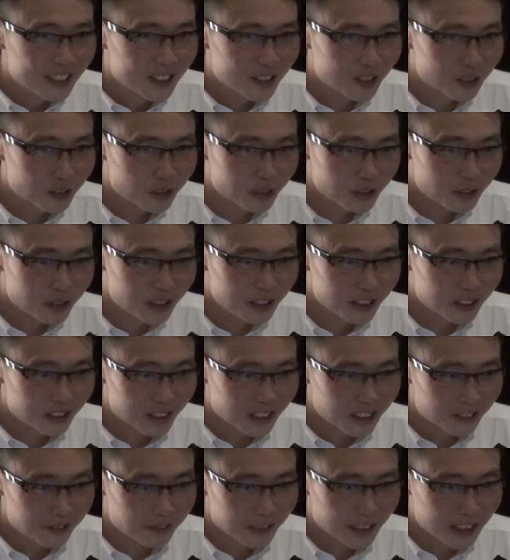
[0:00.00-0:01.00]
So you need
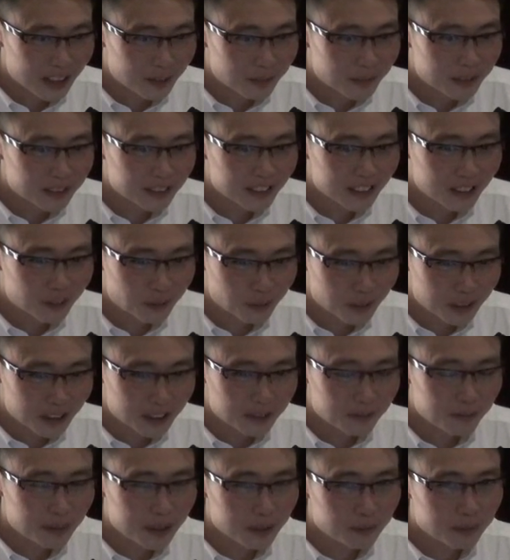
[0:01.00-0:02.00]
to have able and
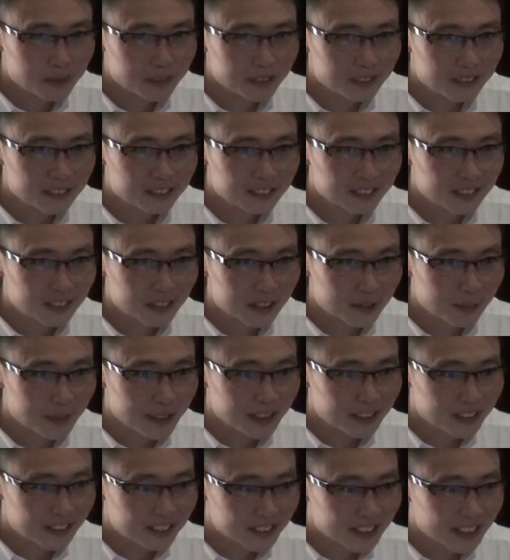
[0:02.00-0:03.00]
willing people to
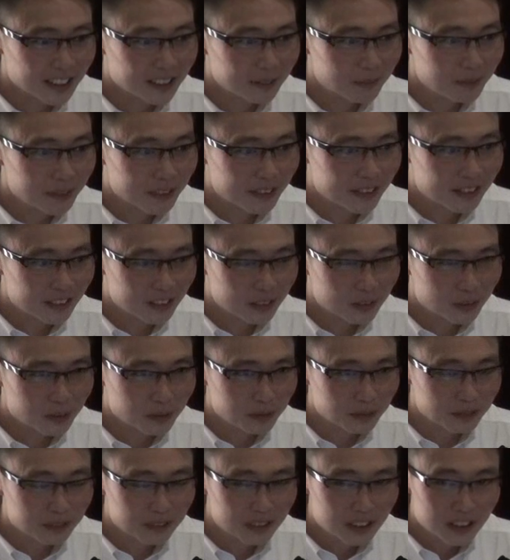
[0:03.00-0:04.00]
spend the time
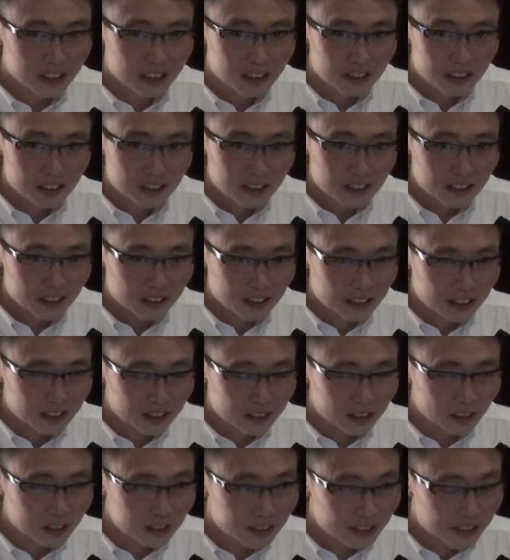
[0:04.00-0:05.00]
to
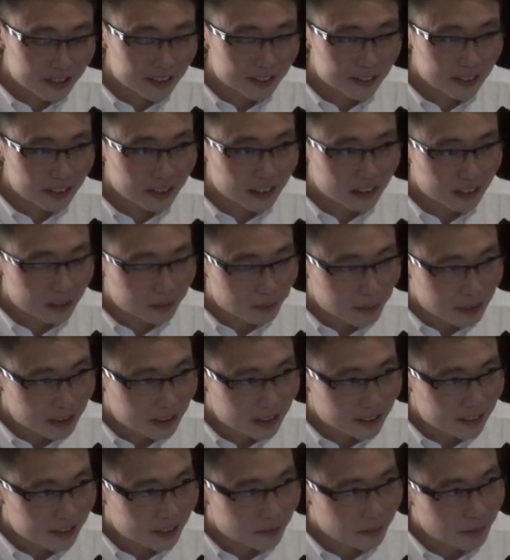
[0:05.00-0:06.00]
not just sit at the
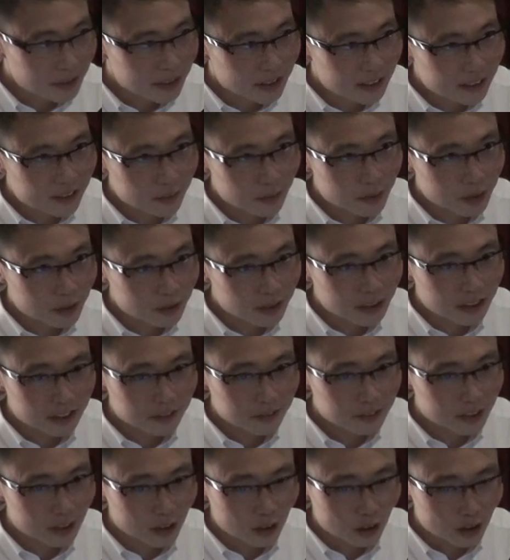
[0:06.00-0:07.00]
meetings. The meetings, we don't
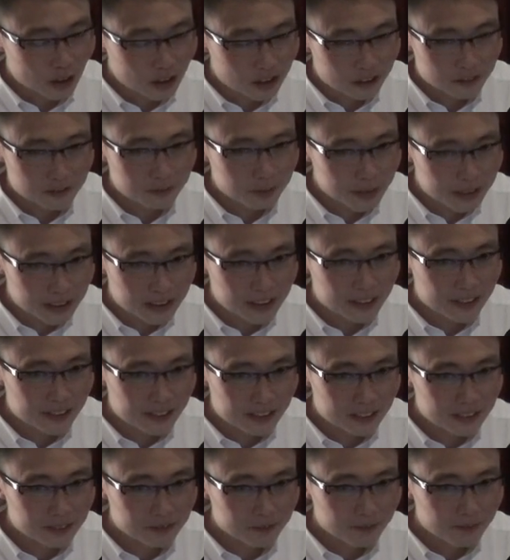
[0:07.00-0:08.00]
have a lot of
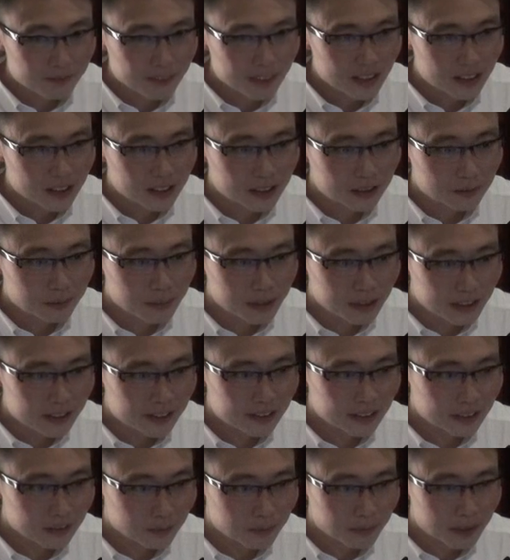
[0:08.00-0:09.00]
meetings.
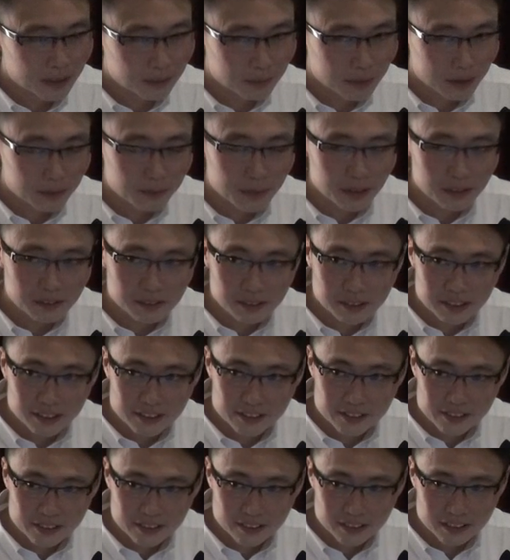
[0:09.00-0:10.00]
Meetings are primarily
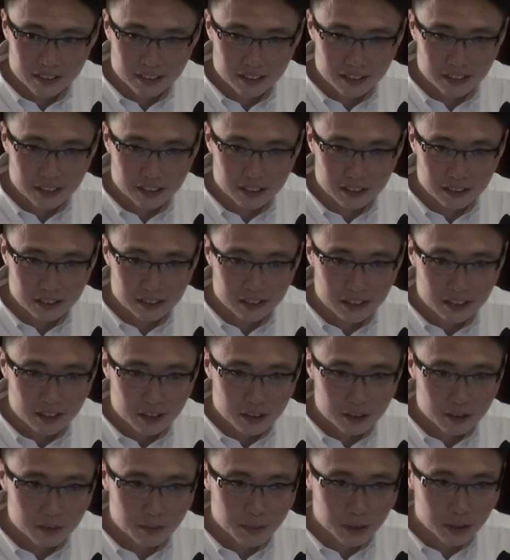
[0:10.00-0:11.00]
just to
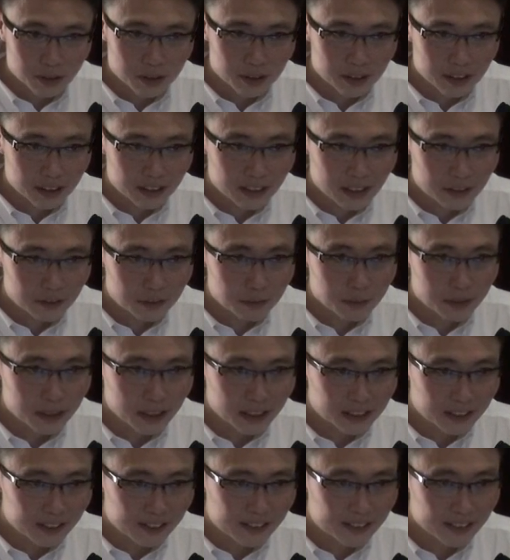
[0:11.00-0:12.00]
make sure that
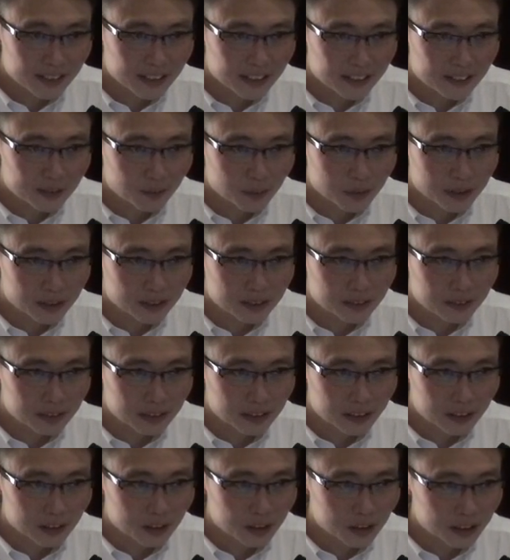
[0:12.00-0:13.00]
everybody understands what
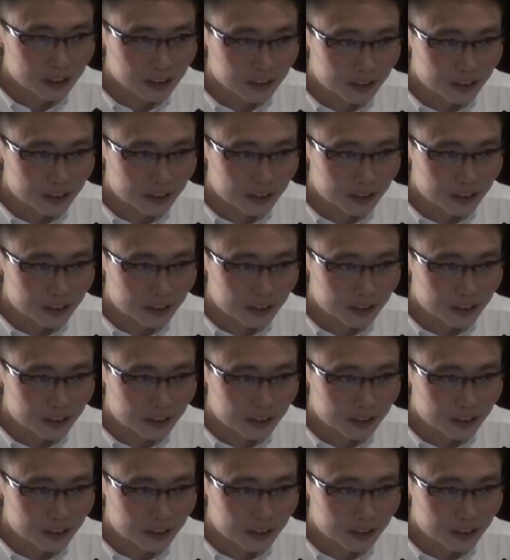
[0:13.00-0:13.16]
each